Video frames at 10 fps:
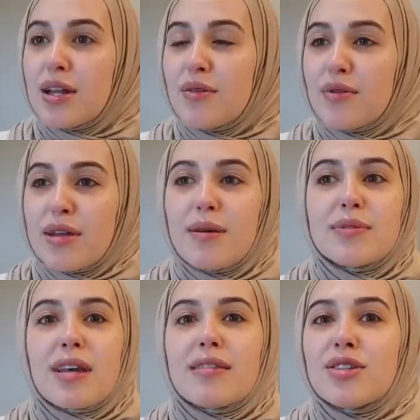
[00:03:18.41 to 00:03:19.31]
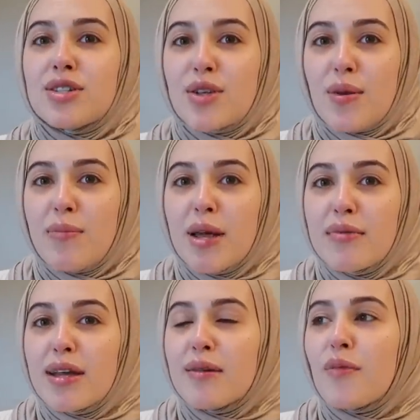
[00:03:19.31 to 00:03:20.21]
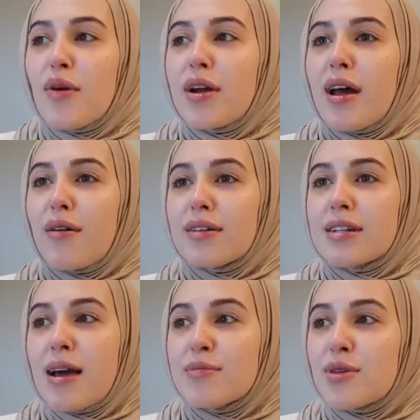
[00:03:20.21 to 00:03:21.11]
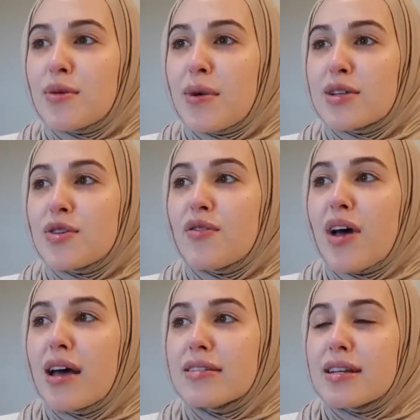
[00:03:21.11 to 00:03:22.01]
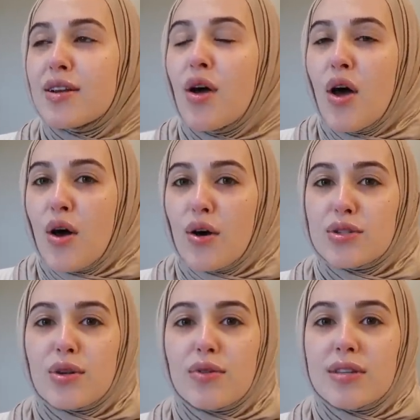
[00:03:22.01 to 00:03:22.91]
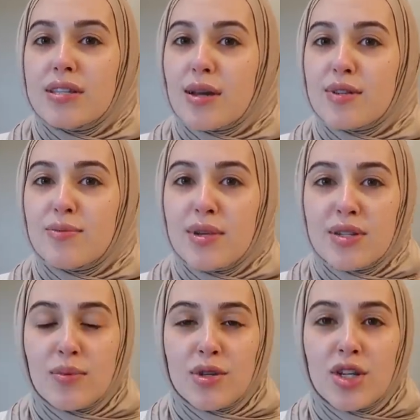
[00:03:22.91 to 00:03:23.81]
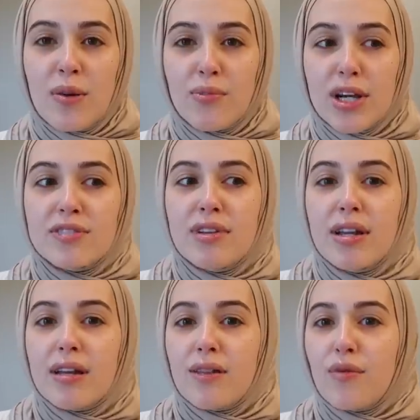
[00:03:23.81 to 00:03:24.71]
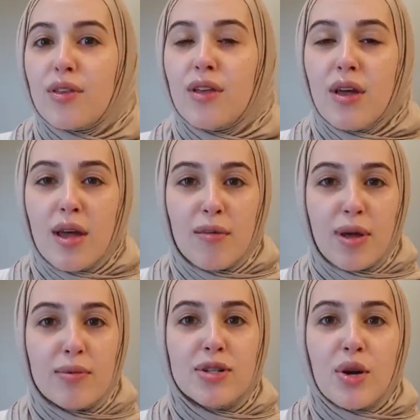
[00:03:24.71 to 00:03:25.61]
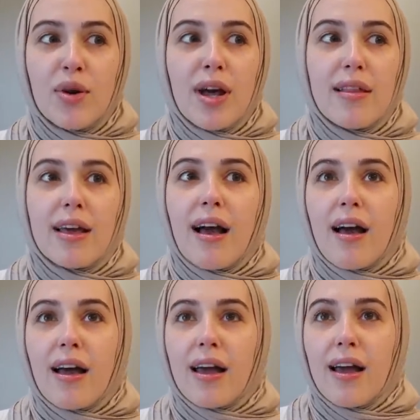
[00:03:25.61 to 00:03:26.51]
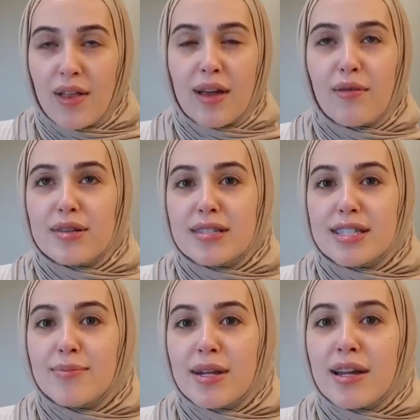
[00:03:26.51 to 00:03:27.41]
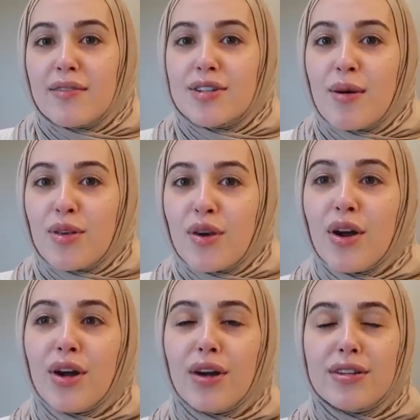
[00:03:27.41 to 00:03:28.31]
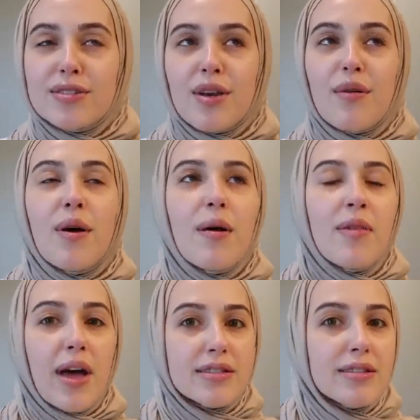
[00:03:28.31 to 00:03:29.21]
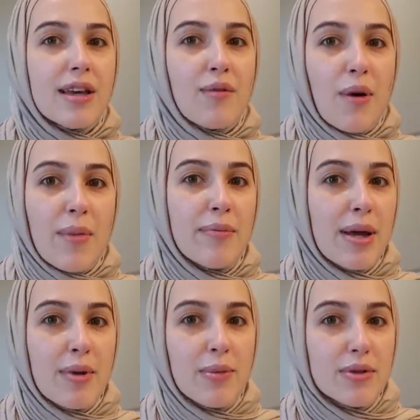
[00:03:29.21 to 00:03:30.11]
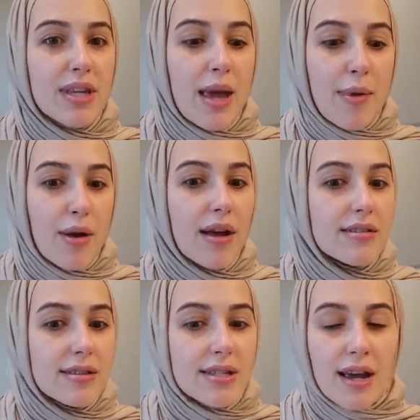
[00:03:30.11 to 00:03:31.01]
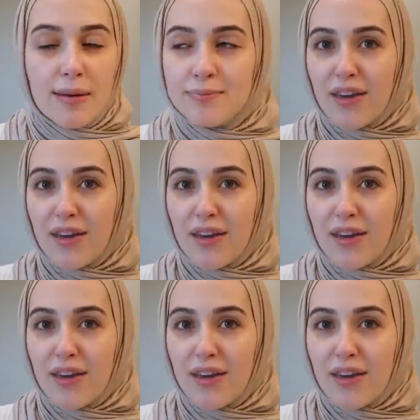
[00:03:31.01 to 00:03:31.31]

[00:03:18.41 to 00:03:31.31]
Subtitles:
Getting really upset that she's not a baby anymore and how like time's going by so fast. And also since I was spending so much time breastfeeding and with baby Jonah, like I felt like I wasn't spending enough time with her. And so that's like what my baby blues came out as this time.